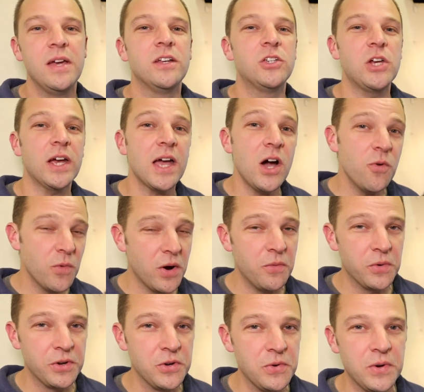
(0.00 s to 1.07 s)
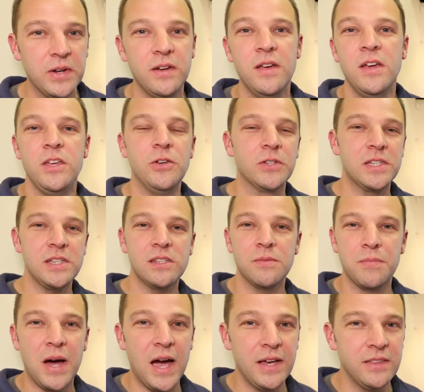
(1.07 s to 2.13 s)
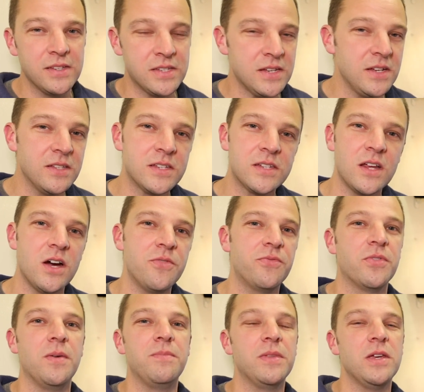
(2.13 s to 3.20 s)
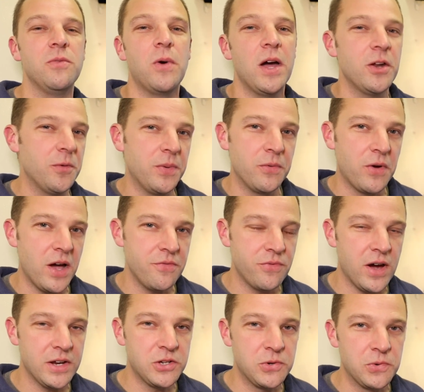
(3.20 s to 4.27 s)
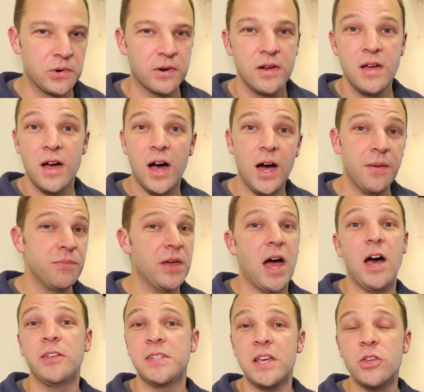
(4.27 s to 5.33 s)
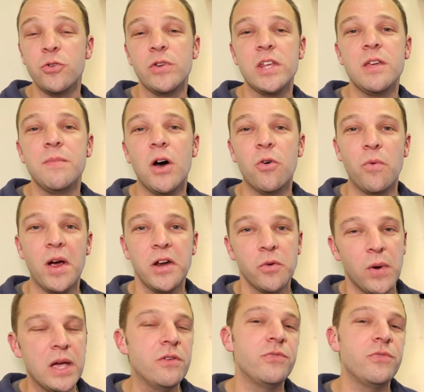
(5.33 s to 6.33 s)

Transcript: Check out what we're doing. You'll see some behind the scenes stuff from the Wide Open Wi-Fi Tour. I'll send you an email right away.